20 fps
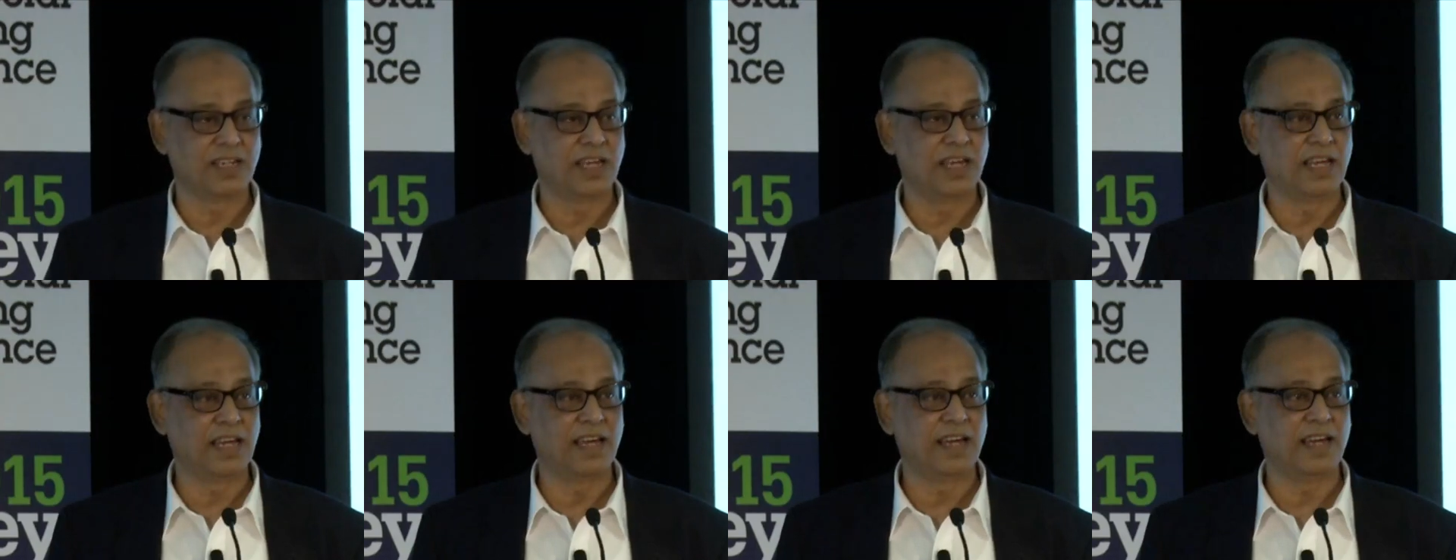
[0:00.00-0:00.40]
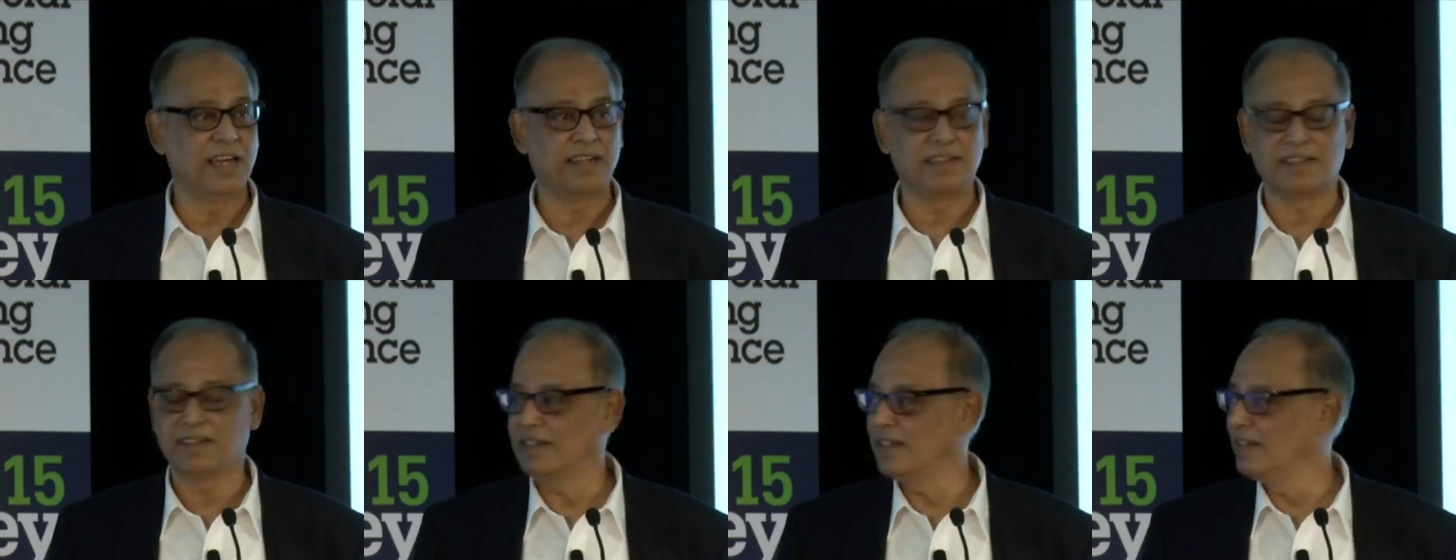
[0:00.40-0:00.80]

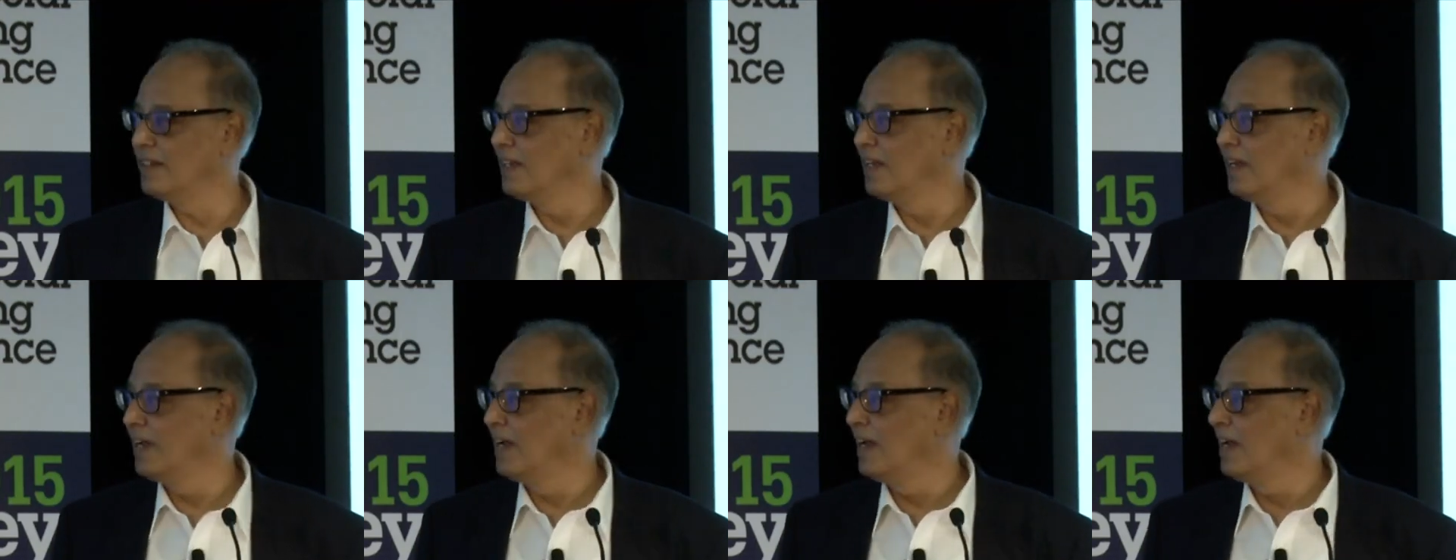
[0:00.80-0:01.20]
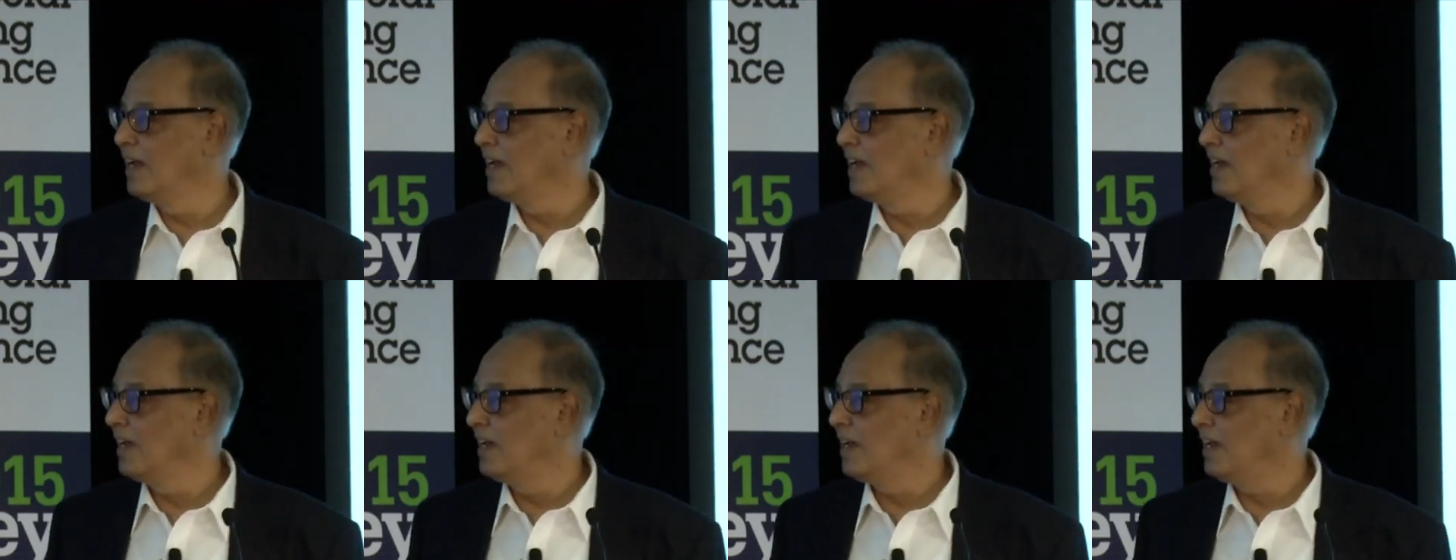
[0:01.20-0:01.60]
And
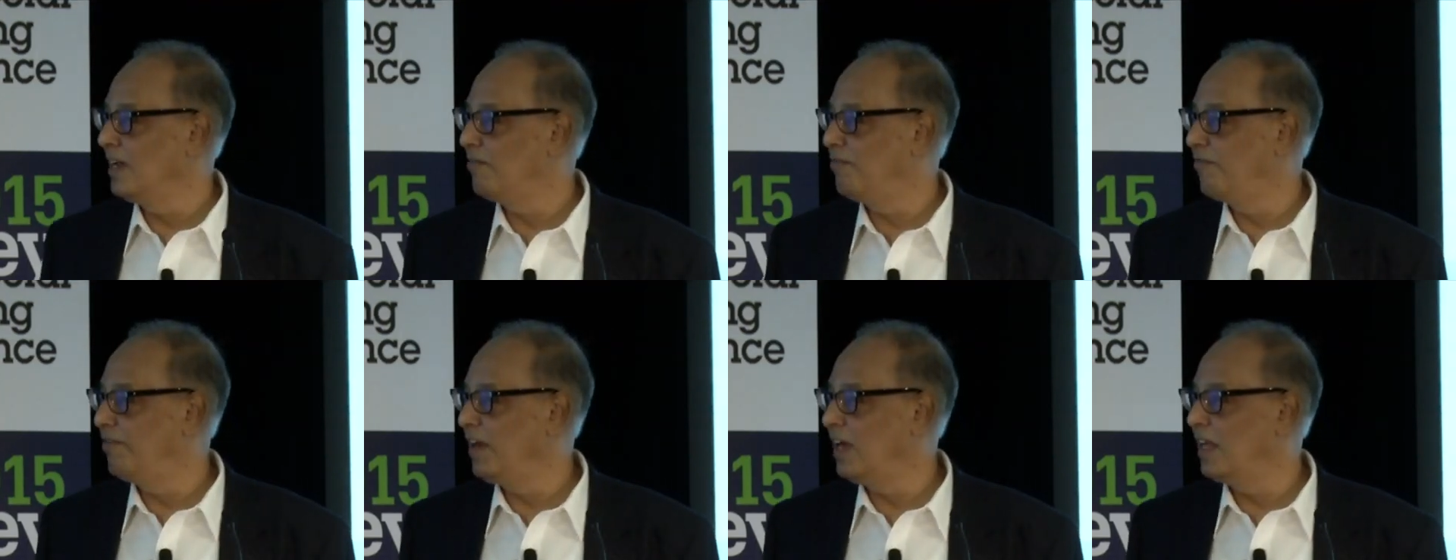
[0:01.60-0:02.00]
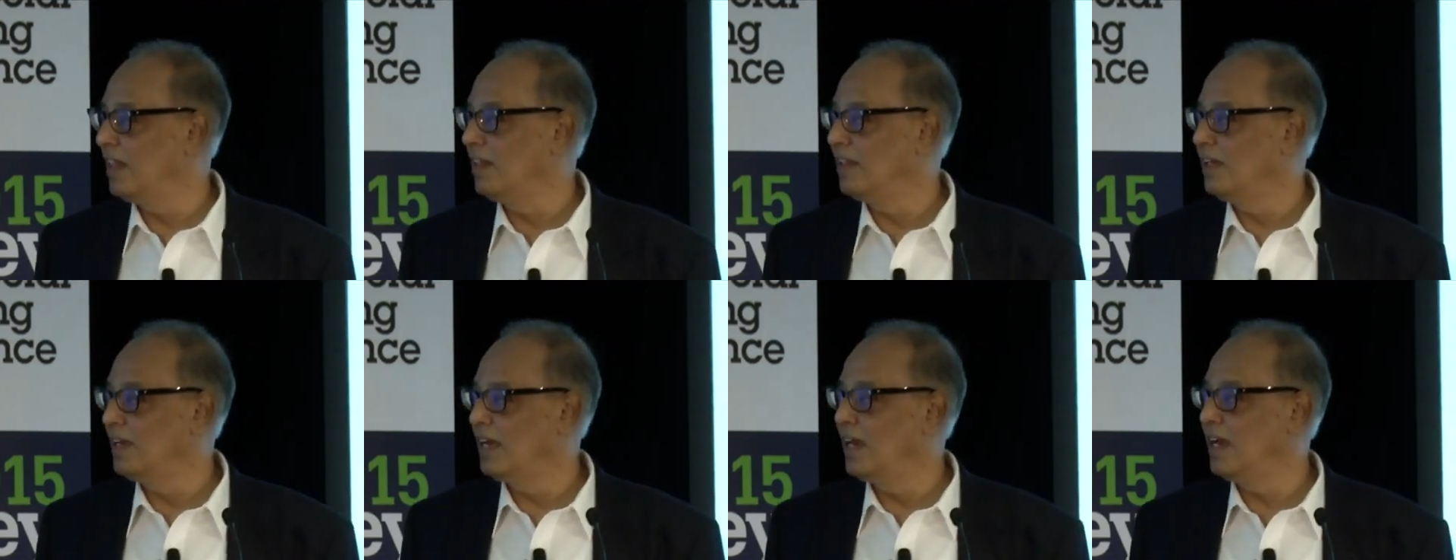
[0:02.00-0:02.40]
it
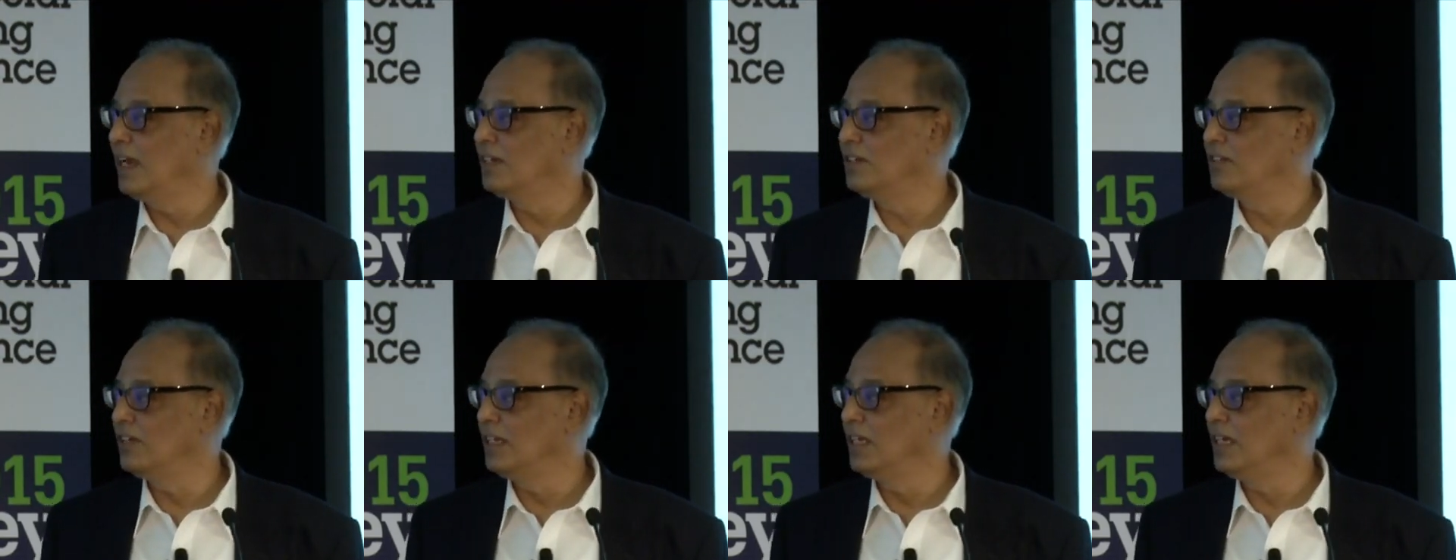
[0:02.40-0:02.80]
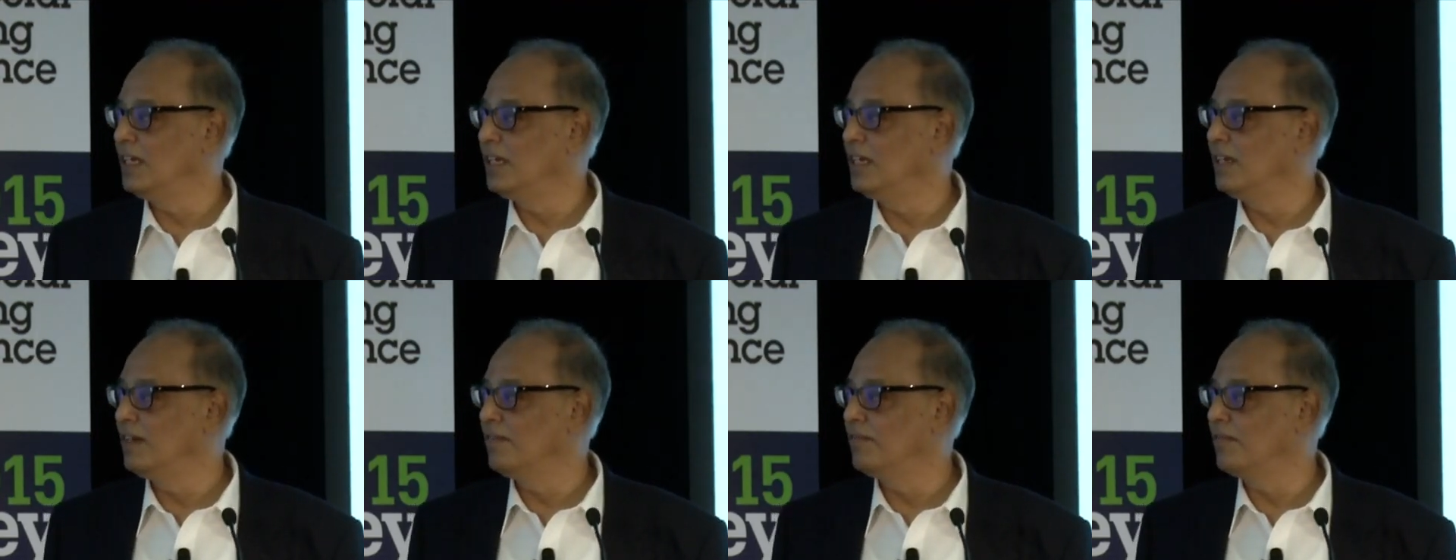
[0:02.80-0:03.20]
fell actually